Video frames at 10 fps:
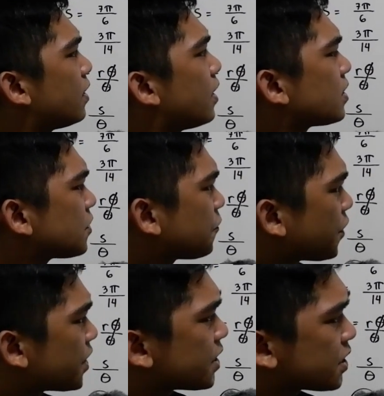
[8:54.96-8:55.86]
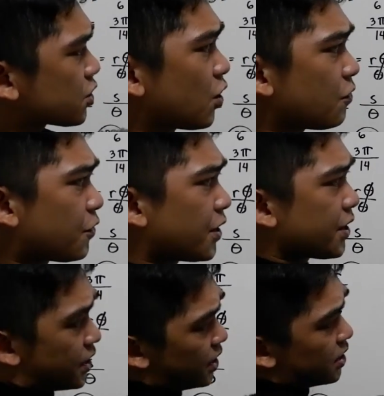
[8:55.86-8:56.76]
Let us first
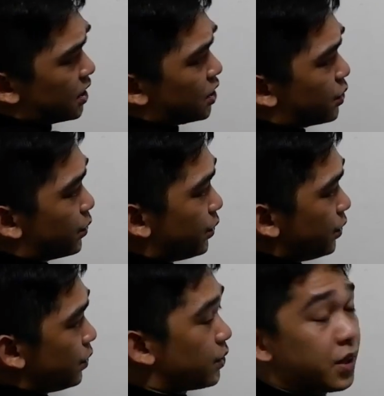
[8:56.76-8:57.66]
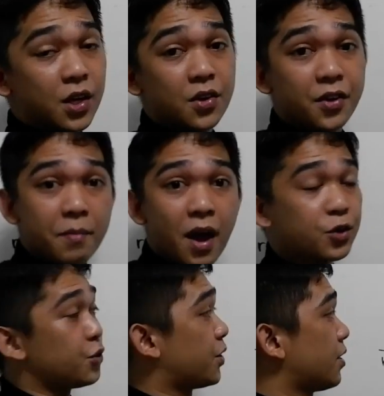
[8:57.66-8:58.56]
convert this into degree
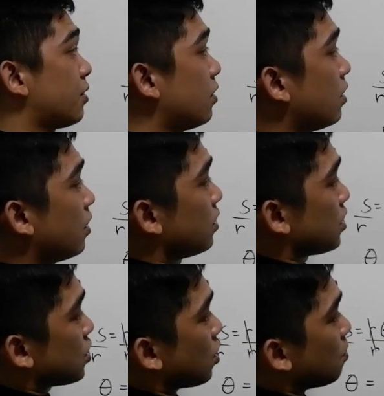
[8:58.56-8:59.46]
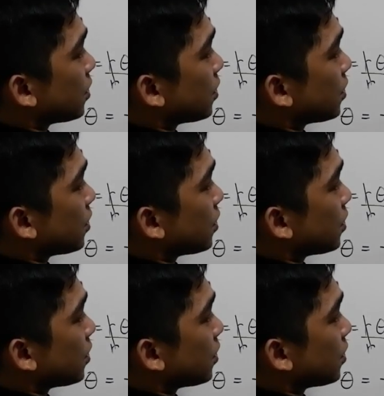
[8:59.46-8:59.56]
measure. So